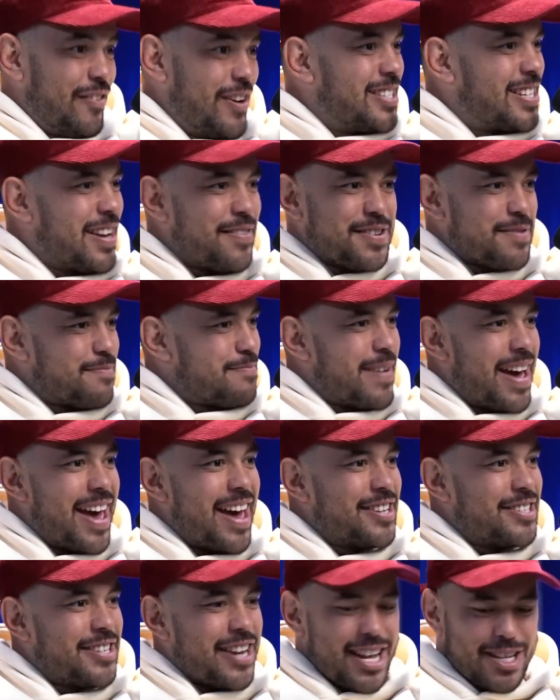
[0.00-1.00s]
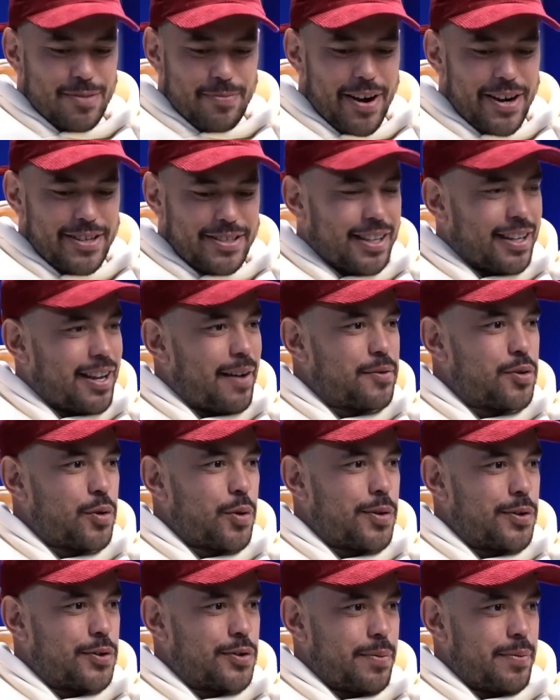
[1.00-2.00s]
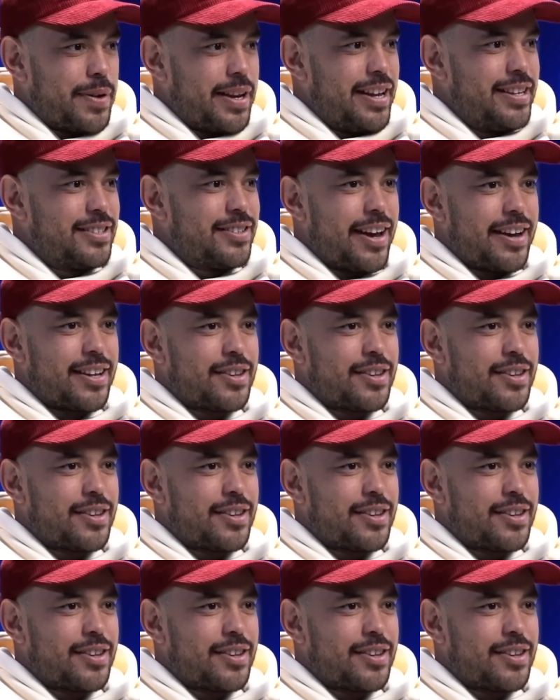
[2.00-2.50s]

we used to have some mad chats, bro. I used to love talking to him, and he's like